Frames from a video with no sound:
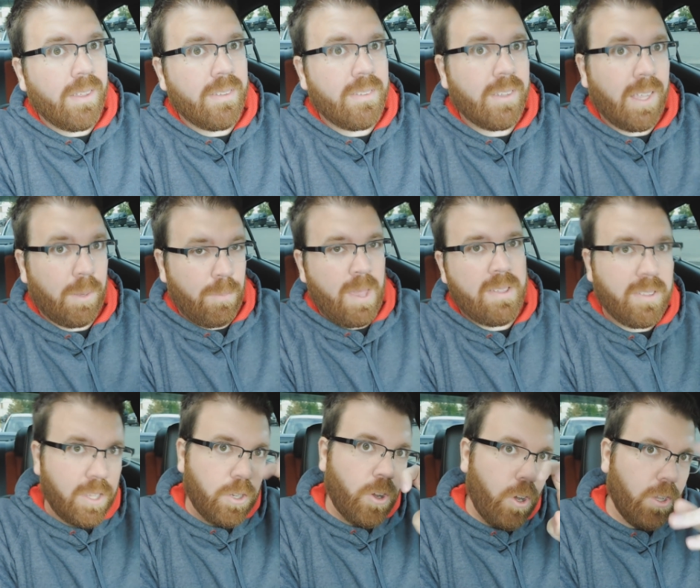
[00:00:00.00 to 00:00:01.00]
It's like
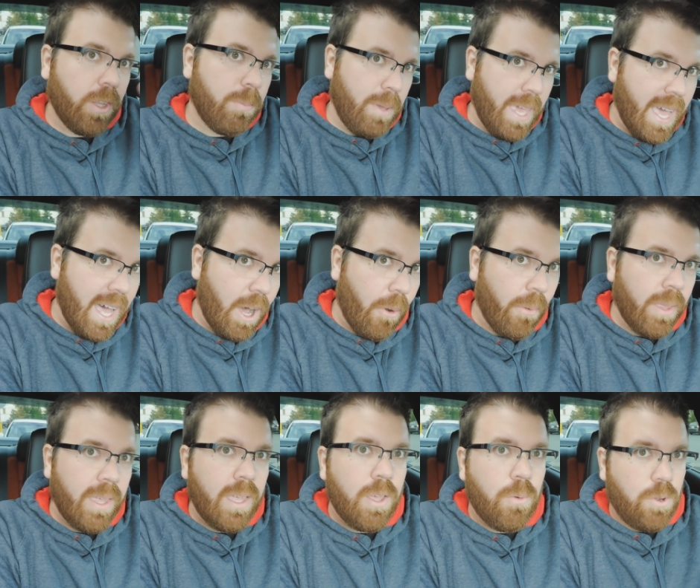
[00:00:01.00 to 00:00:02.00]
basically calling me out,
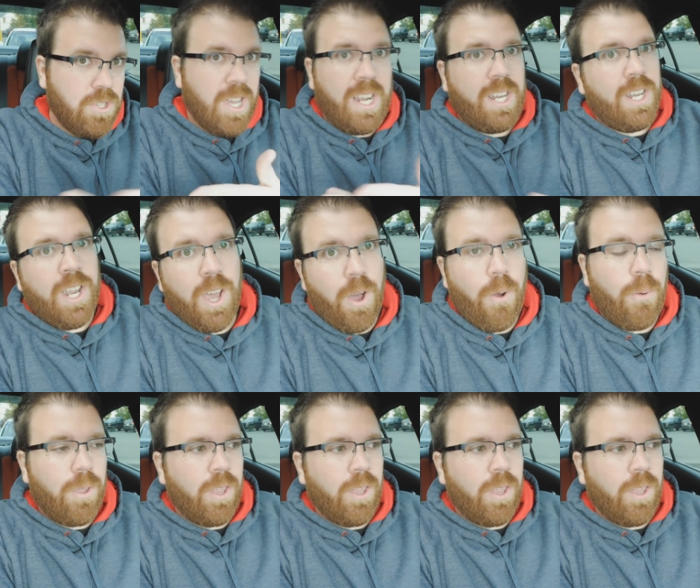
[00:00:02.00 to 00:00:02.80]
which I didn't know.